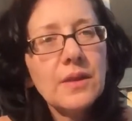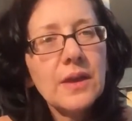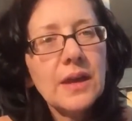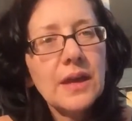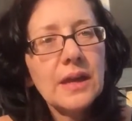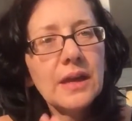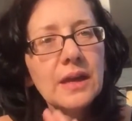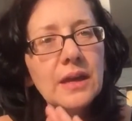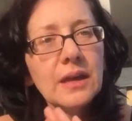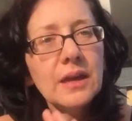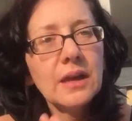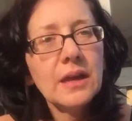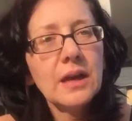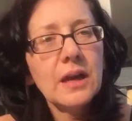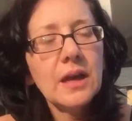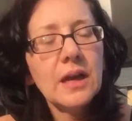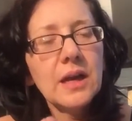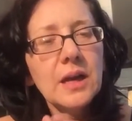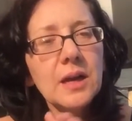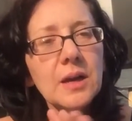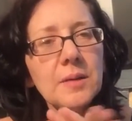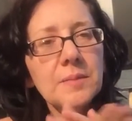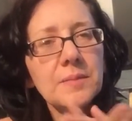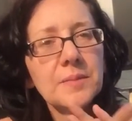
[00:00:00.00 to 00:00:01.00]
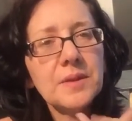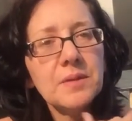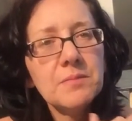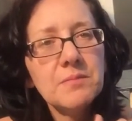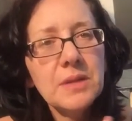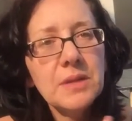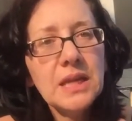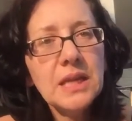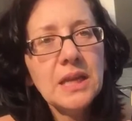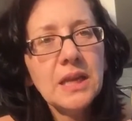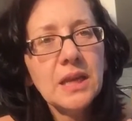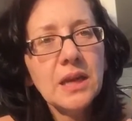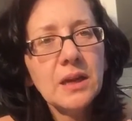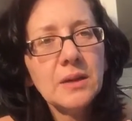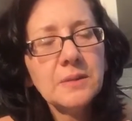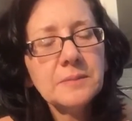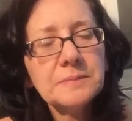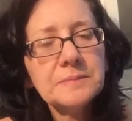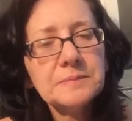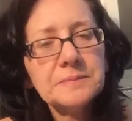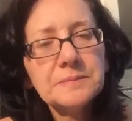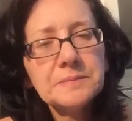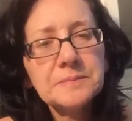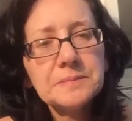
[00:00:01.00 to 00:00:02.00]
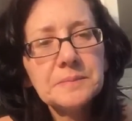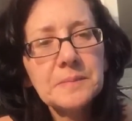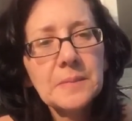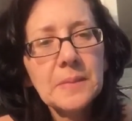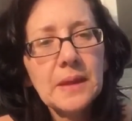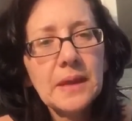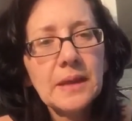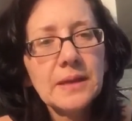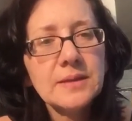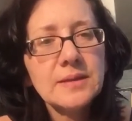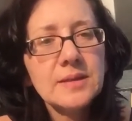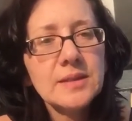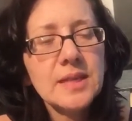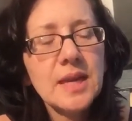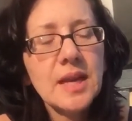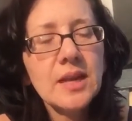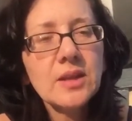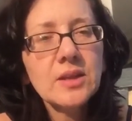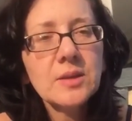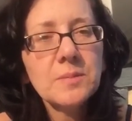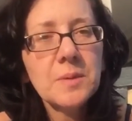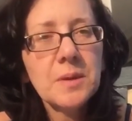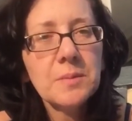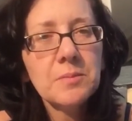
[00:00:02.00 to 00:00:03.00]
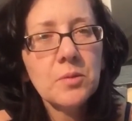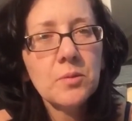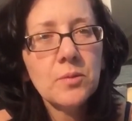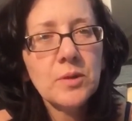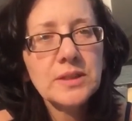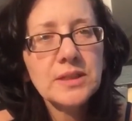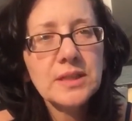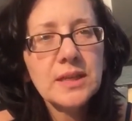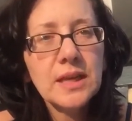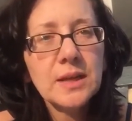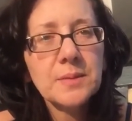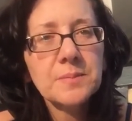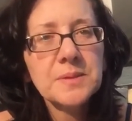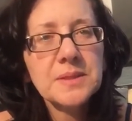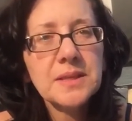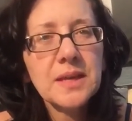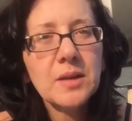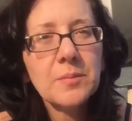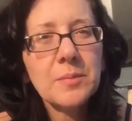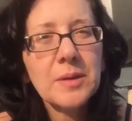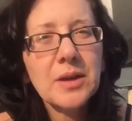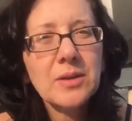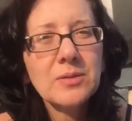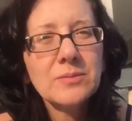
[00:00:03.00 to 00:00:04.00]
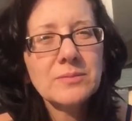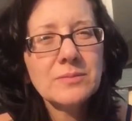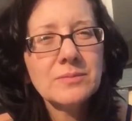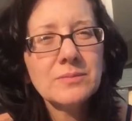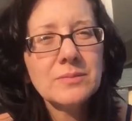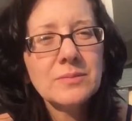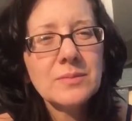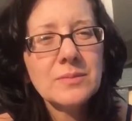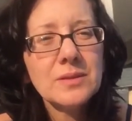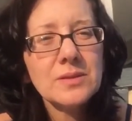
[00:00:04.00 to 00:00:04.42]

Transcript: they, uh, the media is telling people what to get upset about.